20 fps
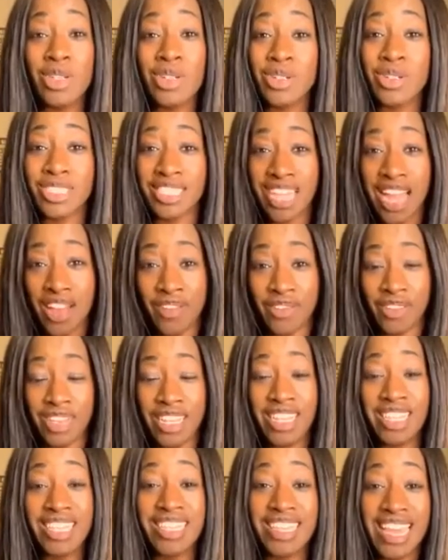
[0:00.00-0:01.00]
you're
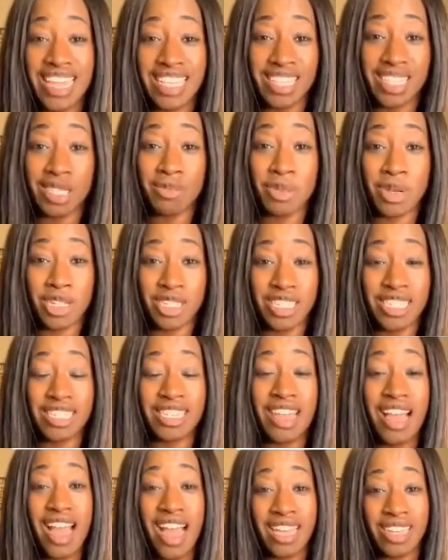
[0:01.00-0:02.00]
definitely the nicest person
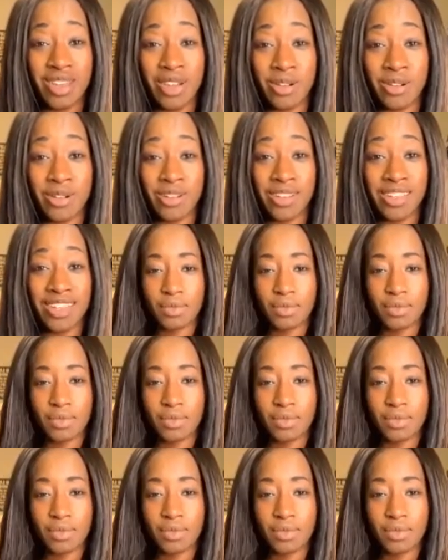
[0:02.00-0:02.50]
I know.